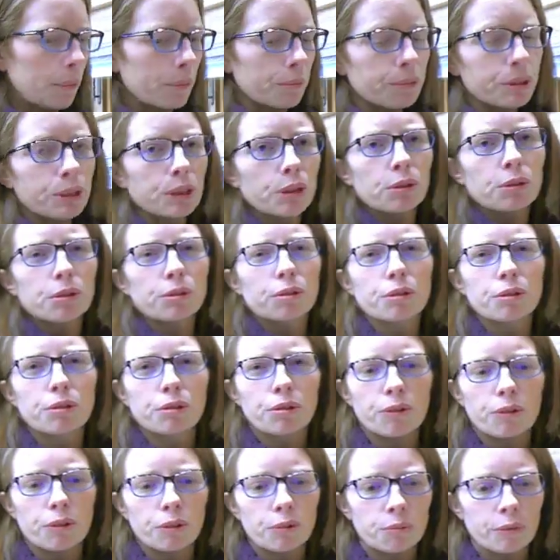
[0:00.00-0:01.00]

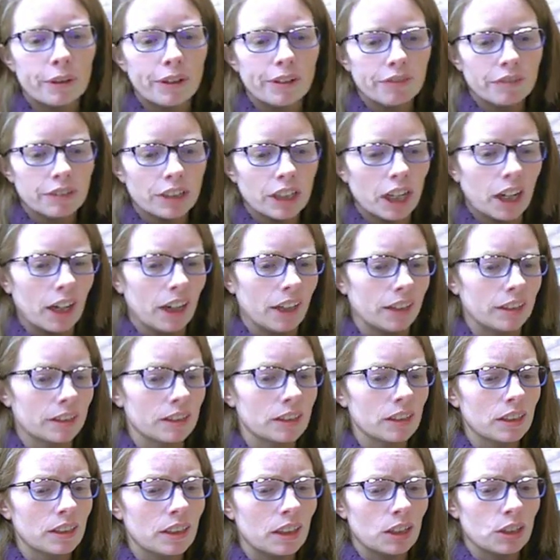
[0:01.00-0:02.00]
So we've got
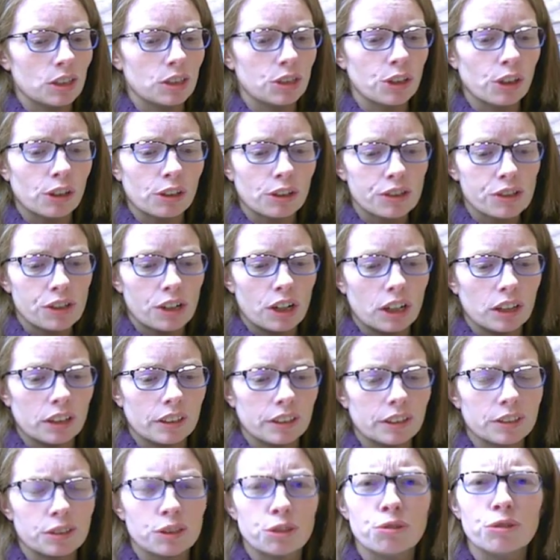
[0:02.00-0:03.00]
dark
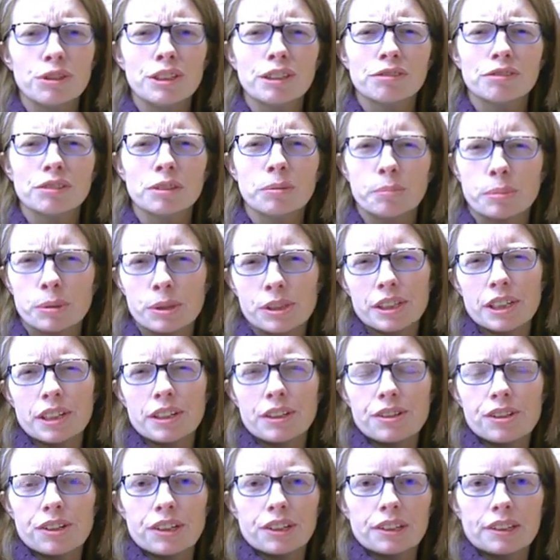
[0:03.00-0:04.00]
chocolate, two different
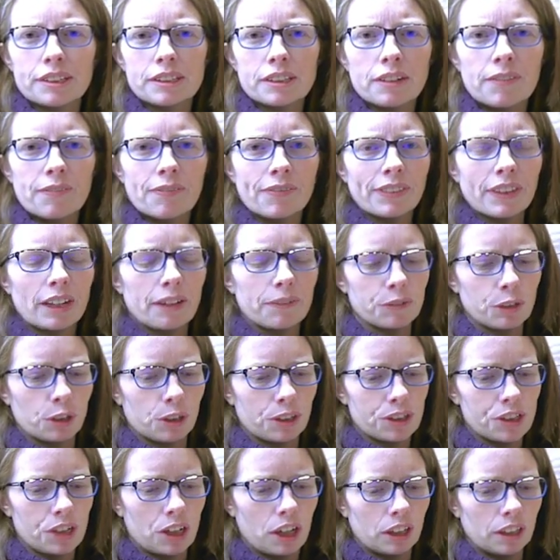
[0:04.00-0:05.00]
percentages of
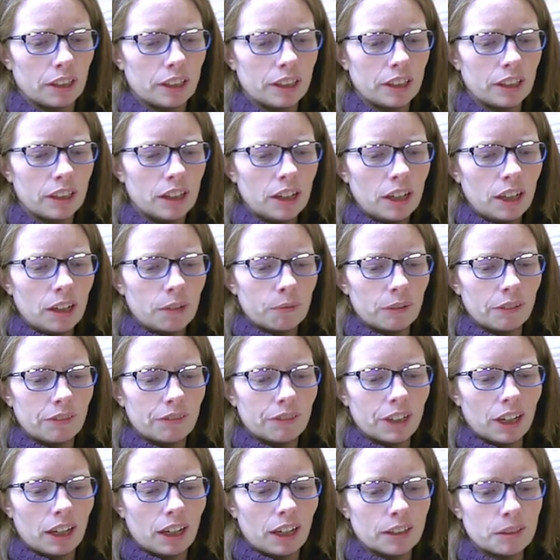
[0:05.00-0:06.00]
dark chocolate. We've
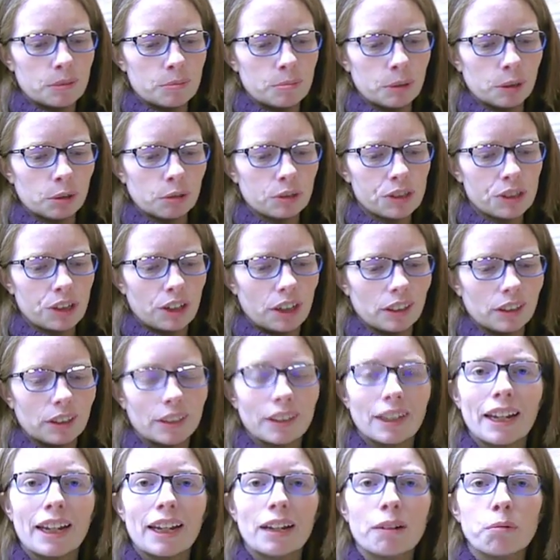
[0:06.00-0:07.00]
got milk
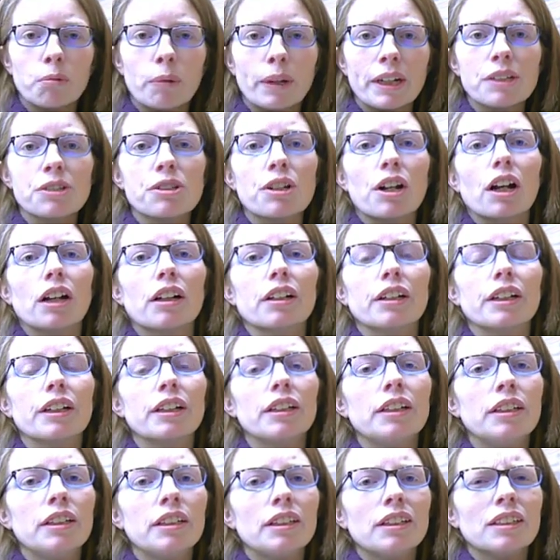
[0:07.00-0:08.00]
chocolate and white chocolate.
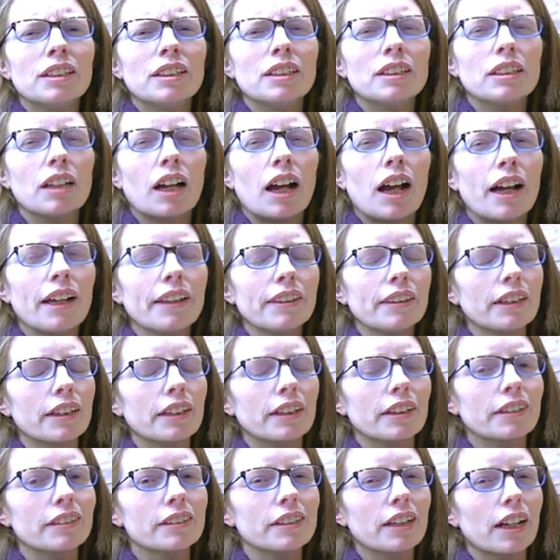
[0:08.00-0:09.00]
I think
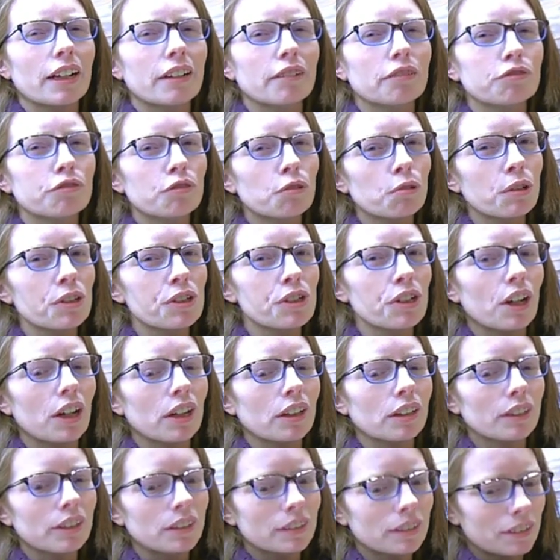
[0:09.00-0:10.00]
it's kind of four
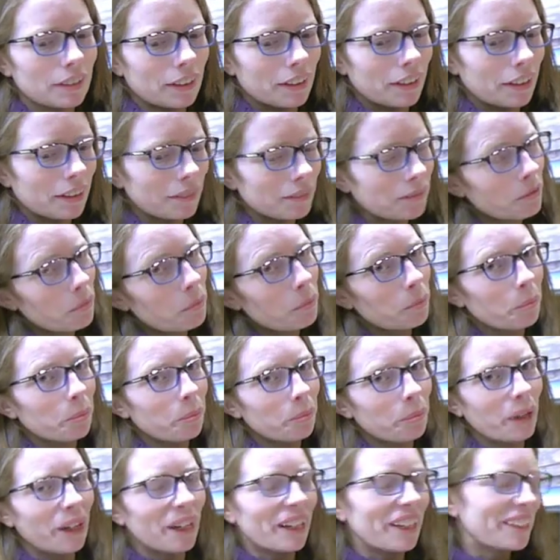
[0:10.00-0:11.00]
chocolates then,
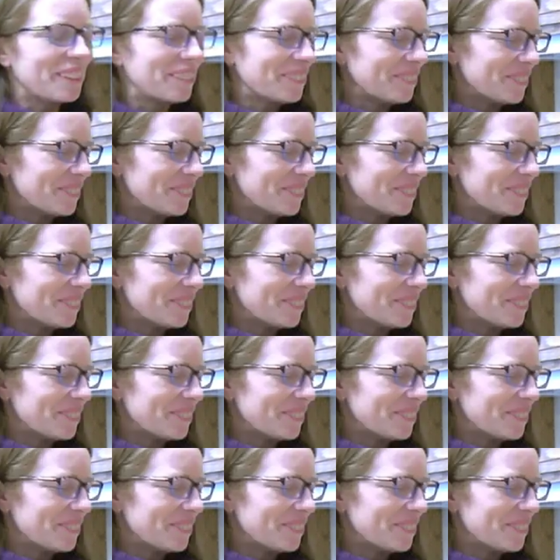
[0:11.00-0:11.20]
but